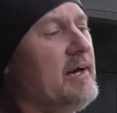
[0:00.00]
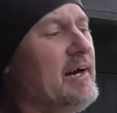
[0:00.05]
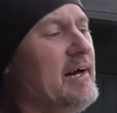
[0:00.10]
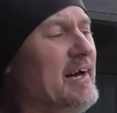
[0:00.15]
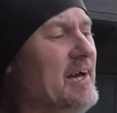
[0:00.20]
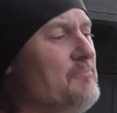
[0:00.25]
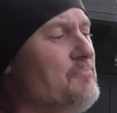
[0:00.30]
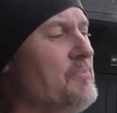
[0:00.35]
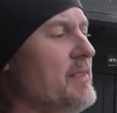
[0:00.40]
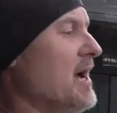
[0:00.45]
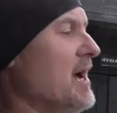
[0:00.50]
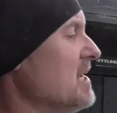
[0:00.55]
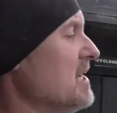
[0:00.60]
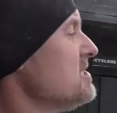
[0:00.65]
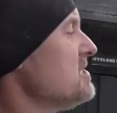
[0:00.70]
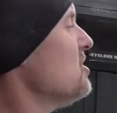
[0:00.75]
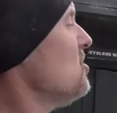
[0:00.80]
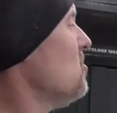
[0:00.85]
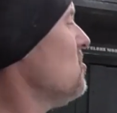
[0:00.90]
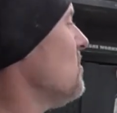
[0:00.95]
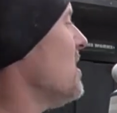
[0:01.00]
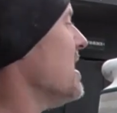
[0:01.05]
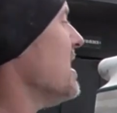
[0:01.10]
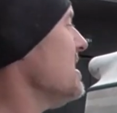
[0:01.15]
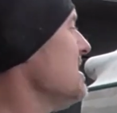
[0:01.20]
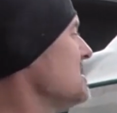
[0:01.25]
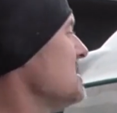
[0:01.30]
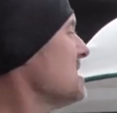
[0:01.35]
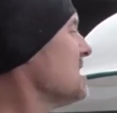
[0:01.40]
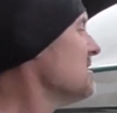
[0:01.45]
As
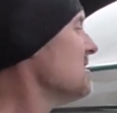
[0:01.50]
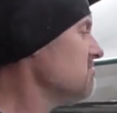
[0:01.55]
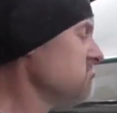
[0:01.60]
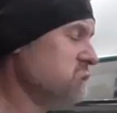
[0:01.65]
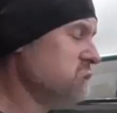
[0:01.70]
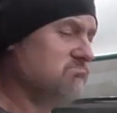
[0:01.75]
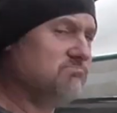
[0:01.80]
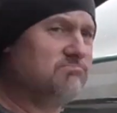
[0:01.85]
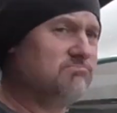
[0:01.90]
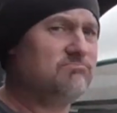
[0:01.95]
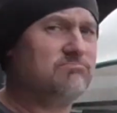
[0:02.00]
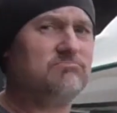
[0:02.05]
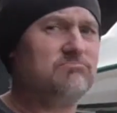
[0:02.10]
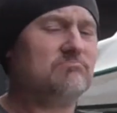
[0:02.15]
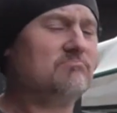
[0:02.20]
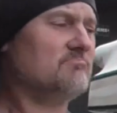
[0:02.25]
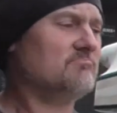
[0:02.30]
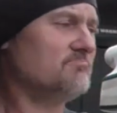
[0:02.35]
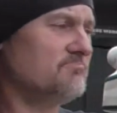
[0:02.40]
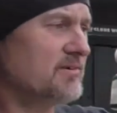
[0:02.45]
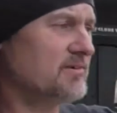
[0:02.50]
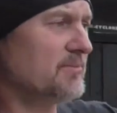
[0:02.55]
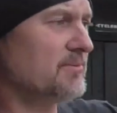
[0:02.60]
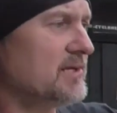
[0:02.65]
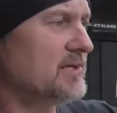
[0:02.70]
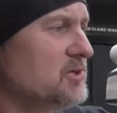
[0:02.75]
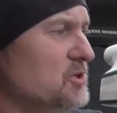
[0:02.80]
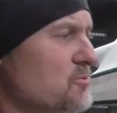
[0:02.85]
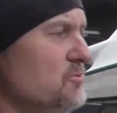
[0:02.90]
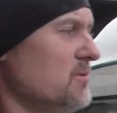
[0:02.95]
always, probably
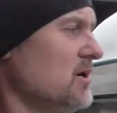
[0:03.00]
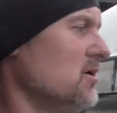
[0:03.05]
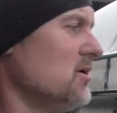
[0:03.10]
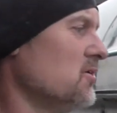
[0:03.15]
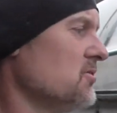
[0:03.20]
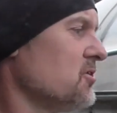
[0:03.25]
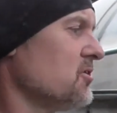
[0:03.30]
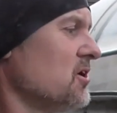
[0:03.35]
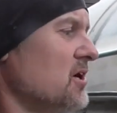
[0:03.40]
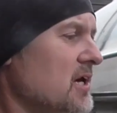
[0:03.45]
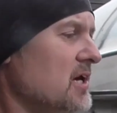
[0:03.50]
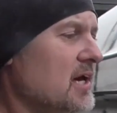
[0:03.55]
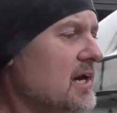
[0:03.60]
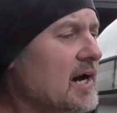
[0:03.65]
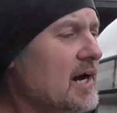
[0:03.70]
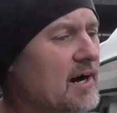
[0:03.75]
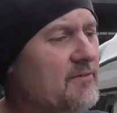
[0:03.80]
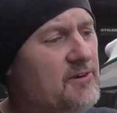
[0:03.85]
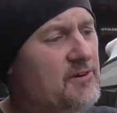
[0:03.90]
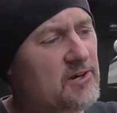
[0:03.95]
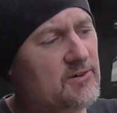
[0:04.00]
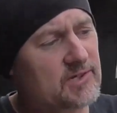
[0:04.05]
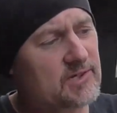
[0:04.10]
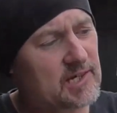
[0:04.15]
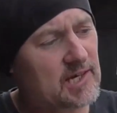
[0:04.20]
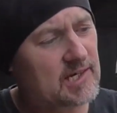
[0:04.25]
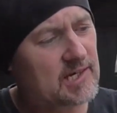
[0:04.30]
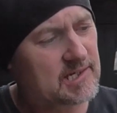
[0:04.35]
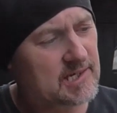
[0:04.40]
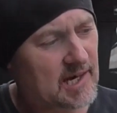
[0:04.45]
too much, I've used
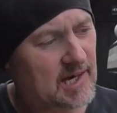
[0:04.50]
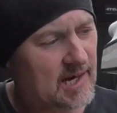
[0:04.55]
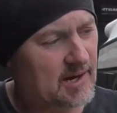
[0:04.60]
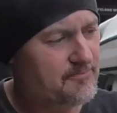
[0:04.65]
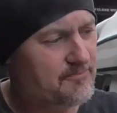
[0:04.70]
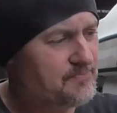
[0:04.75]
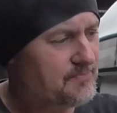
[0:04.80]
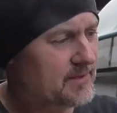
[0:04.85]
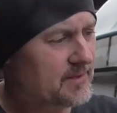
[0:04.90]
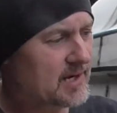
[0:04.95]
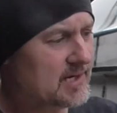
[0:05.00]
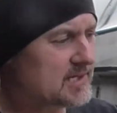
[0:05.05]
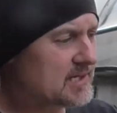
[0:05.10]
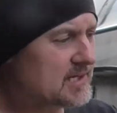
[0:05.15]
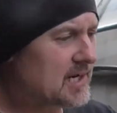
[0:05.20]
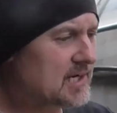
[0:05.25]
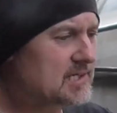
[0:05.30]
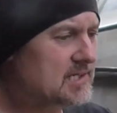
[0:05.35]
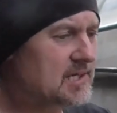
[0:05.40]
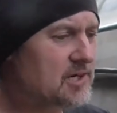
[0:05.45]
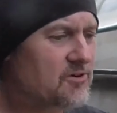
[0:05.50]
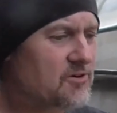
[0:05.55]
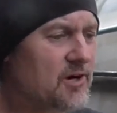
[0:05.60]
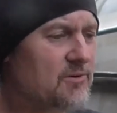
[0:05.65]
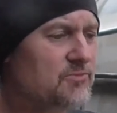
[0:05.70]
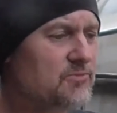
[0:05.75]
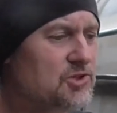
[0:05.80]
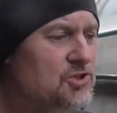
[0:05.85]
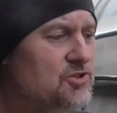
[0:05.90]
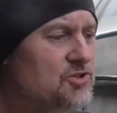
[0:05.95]
this this nasty
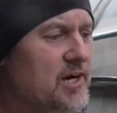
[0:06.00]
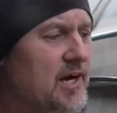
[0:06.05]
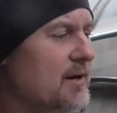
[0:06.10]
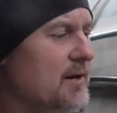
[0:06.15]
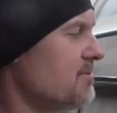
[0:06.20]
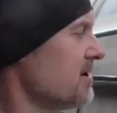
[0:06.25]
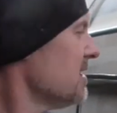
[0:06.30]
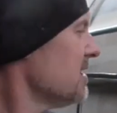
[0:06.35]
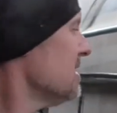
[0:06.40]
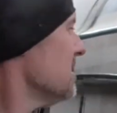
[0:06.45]
chrome strip